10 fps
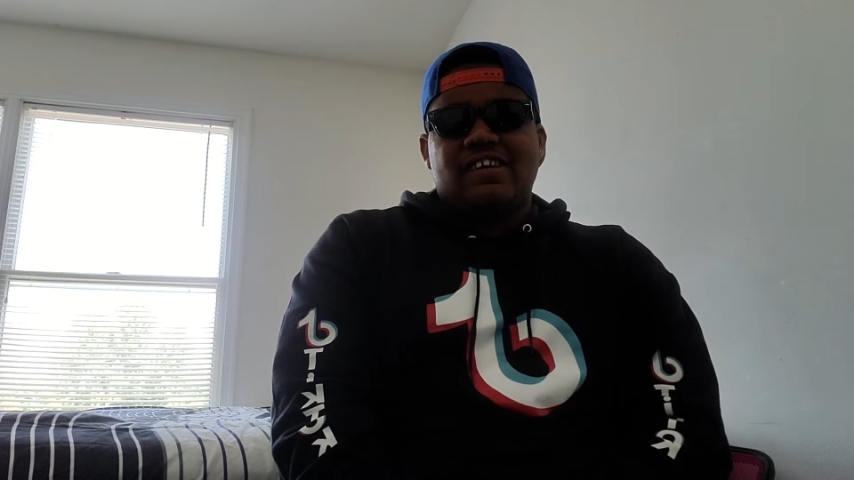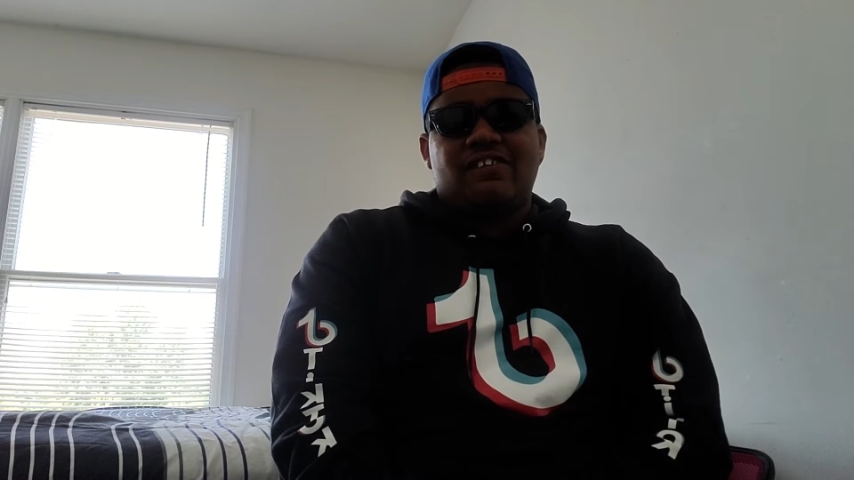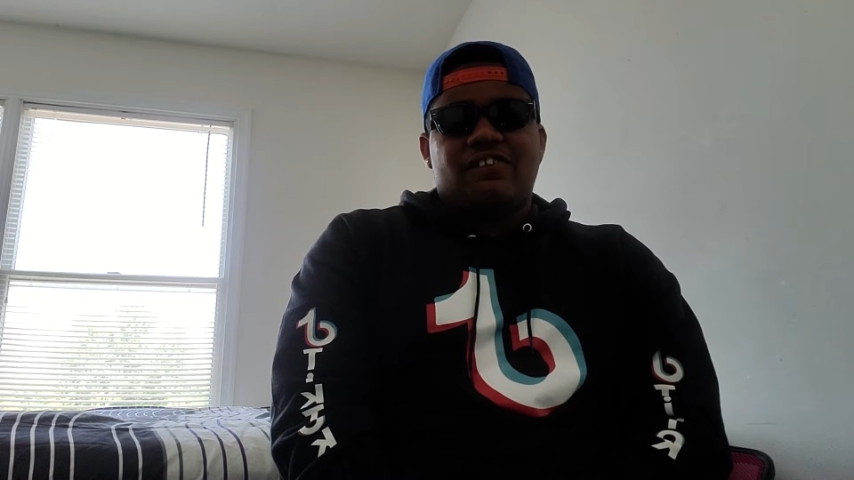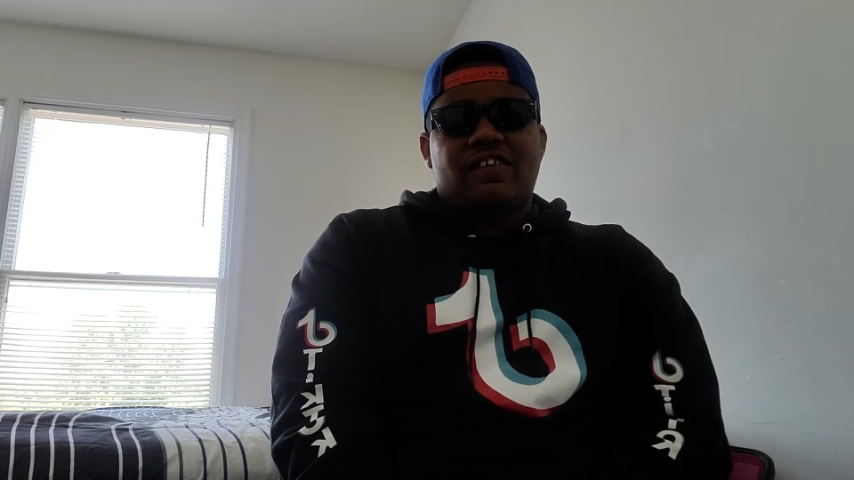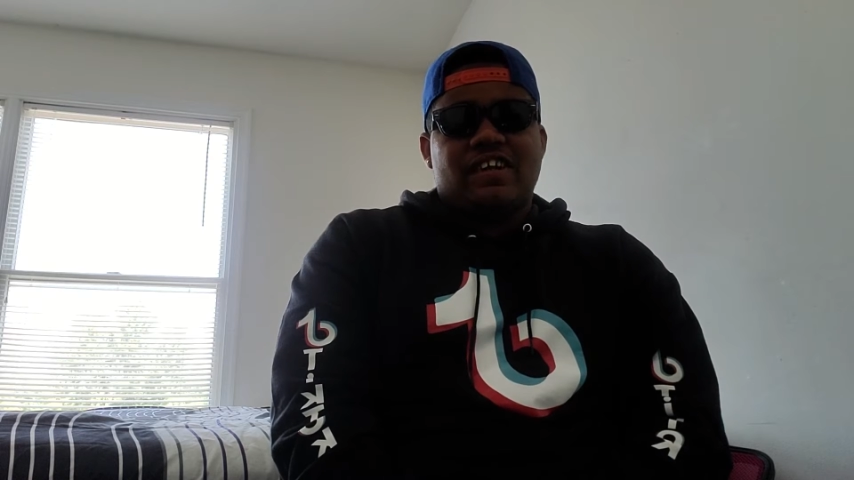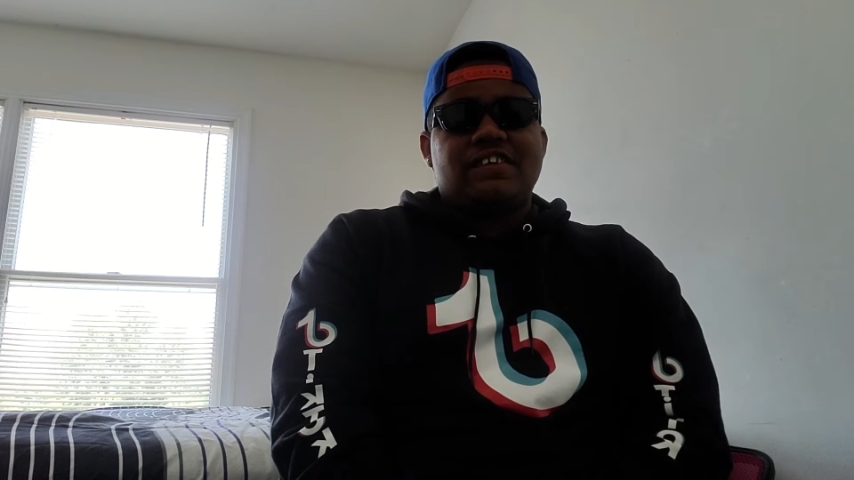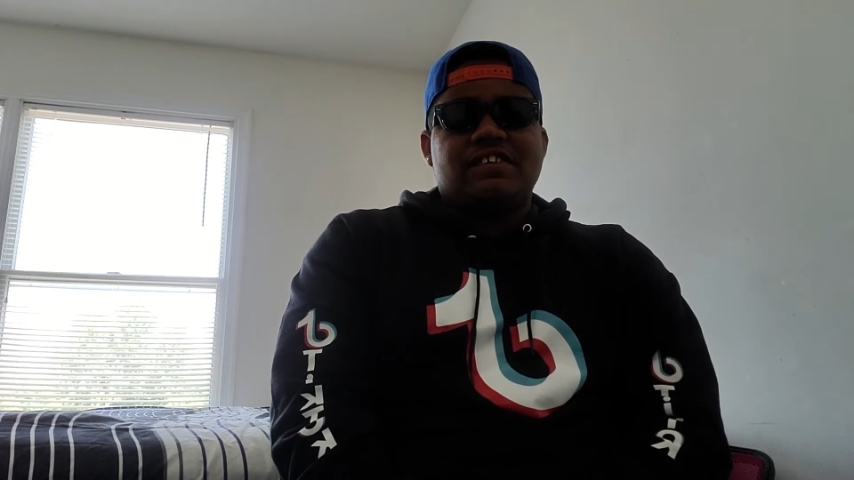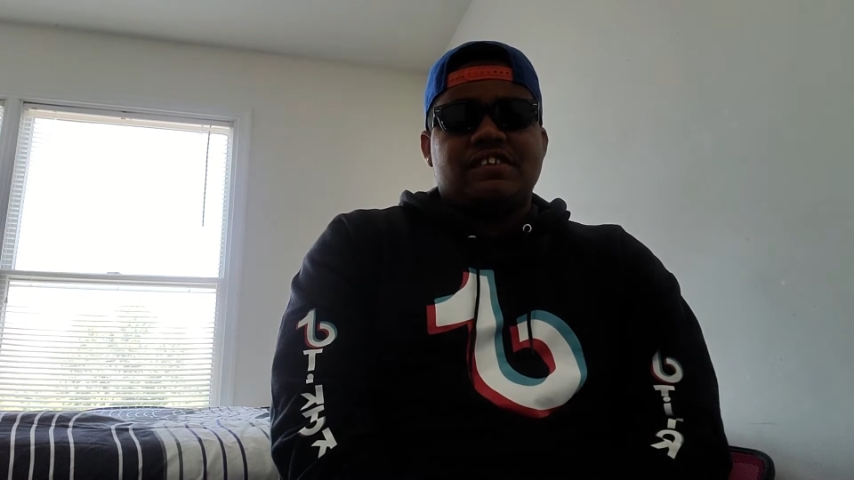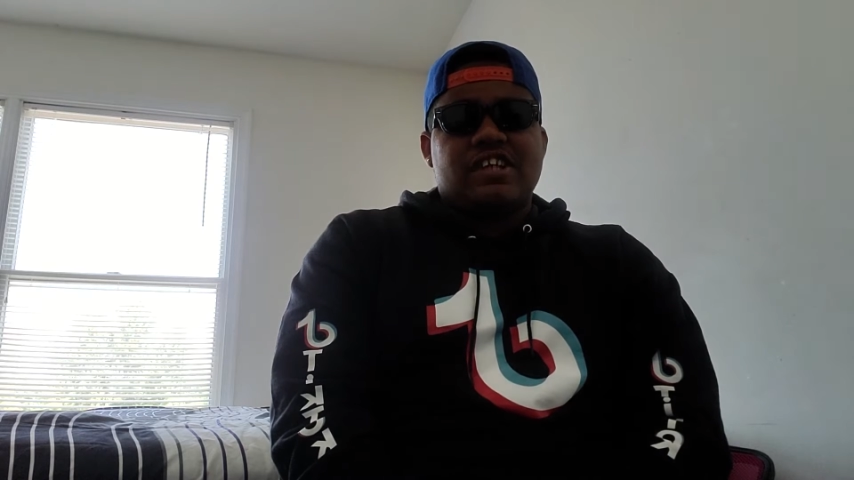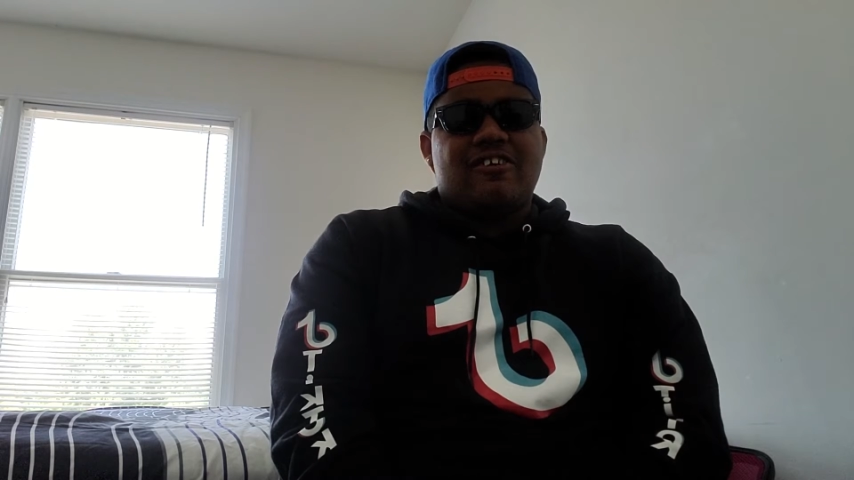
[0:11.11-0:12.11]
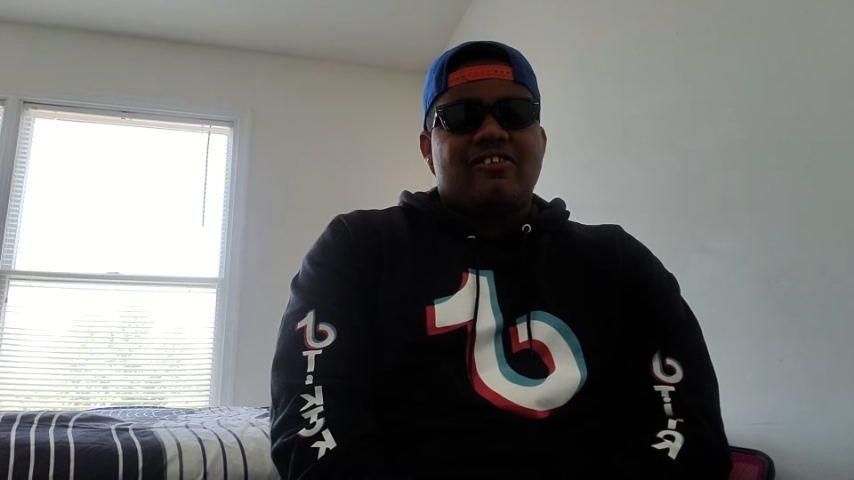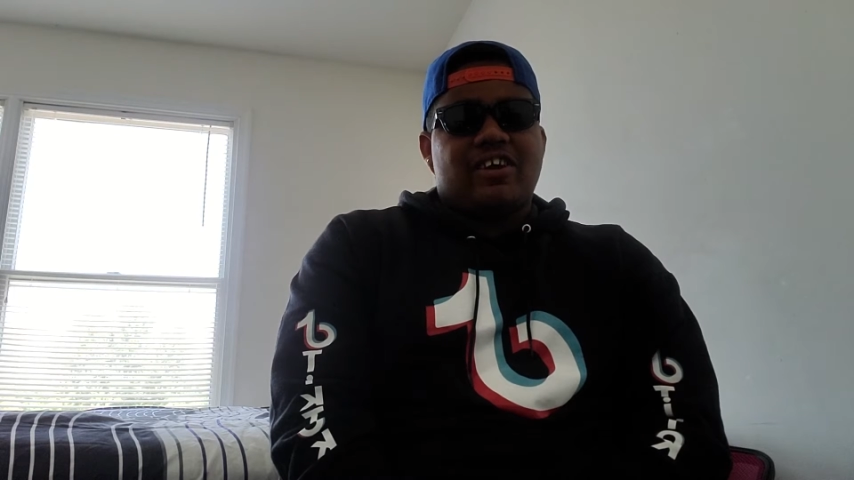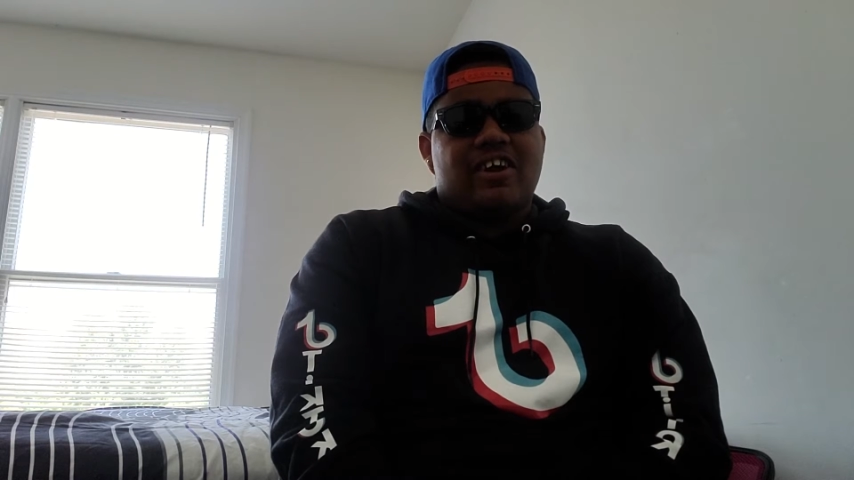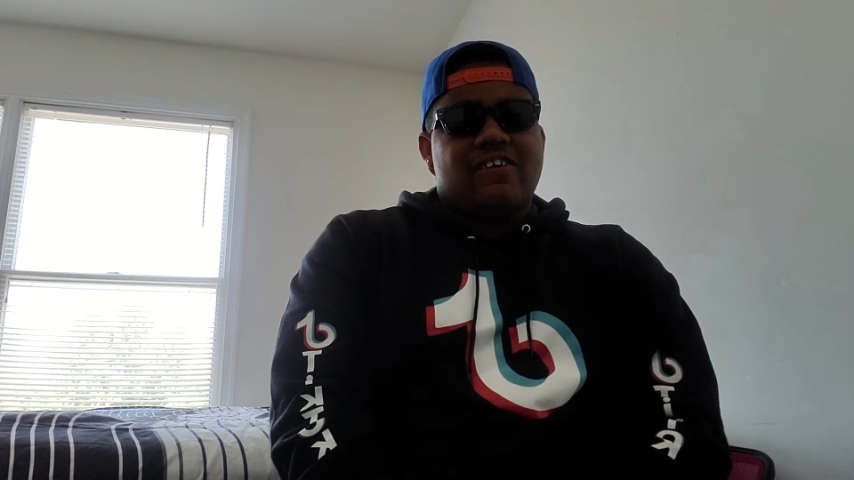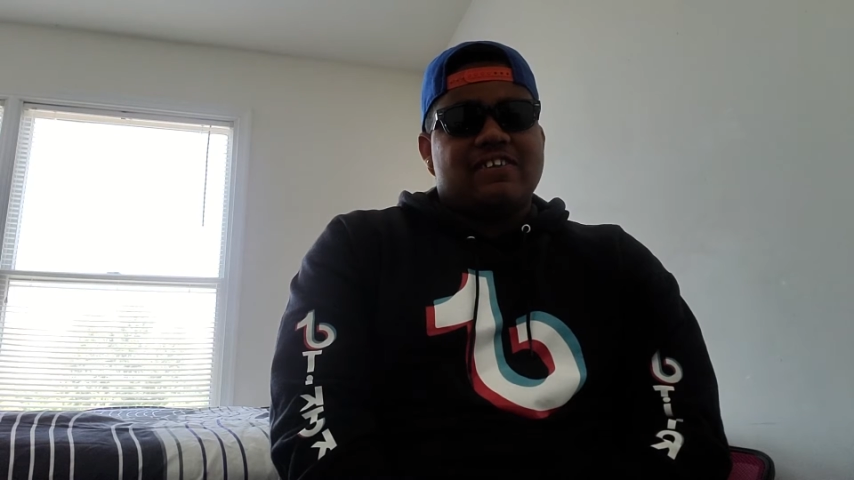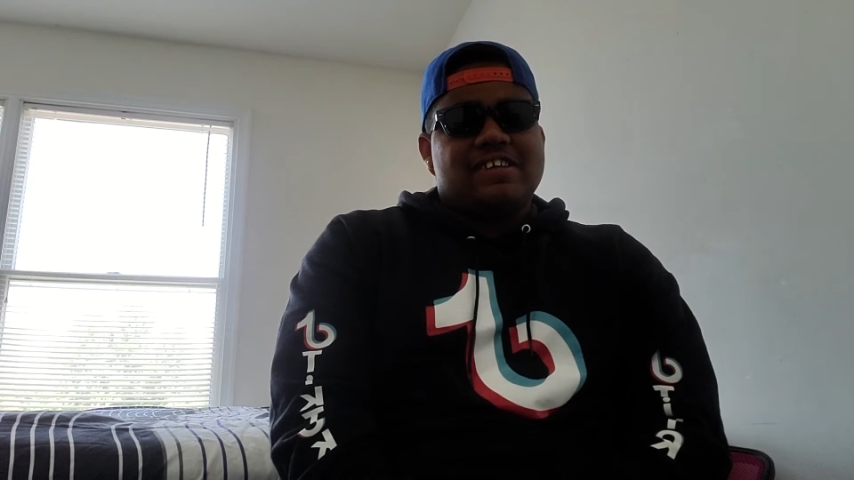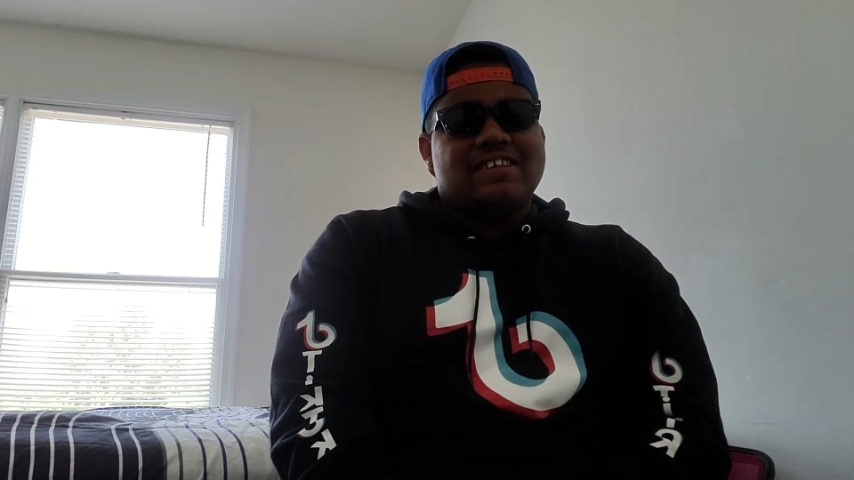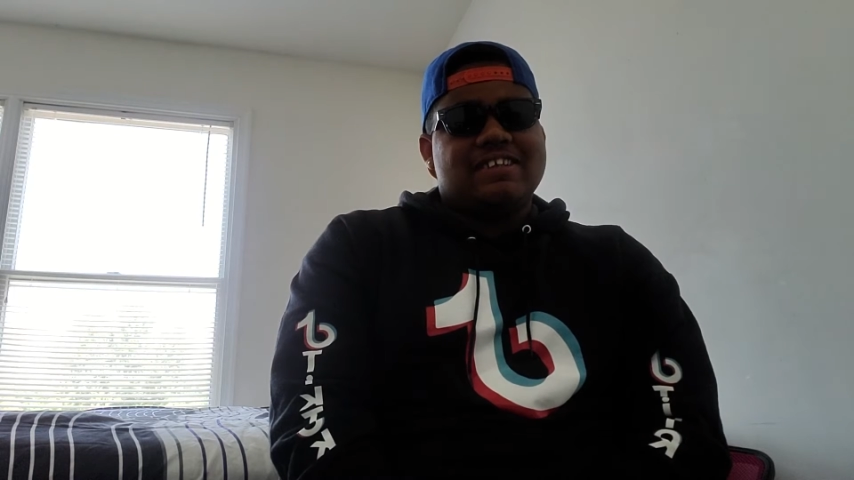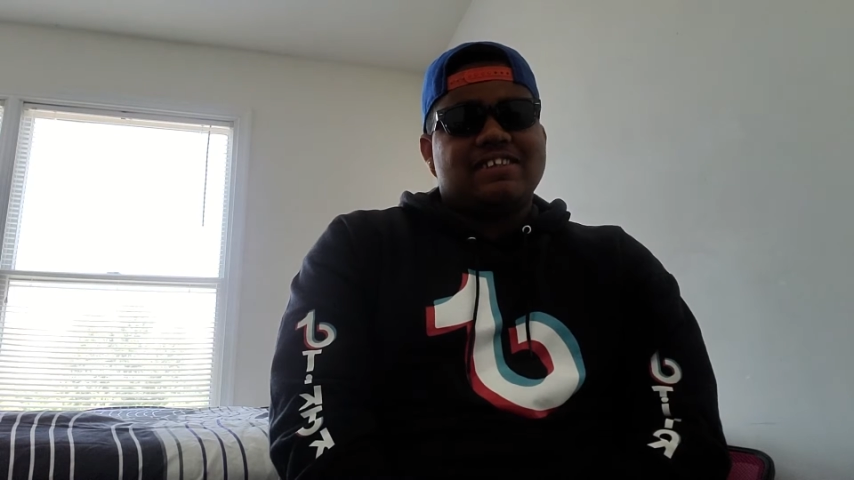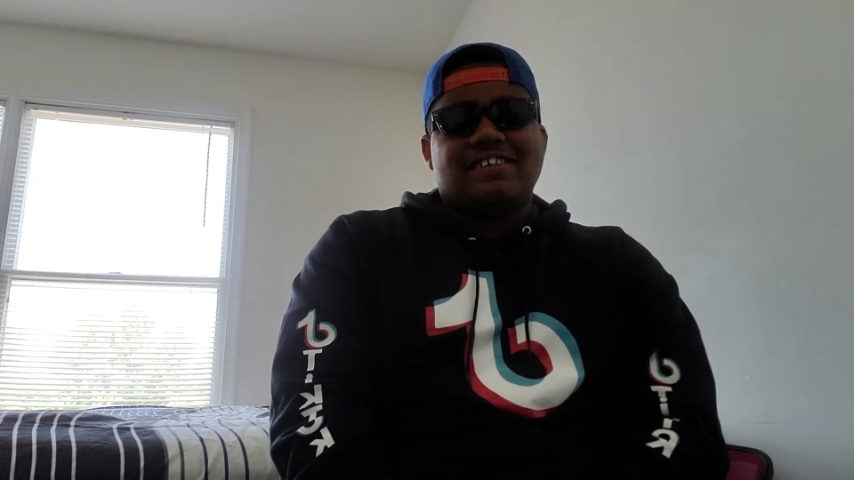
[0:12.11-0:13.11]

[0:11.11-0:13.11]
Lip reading: wanted to tell y'all is,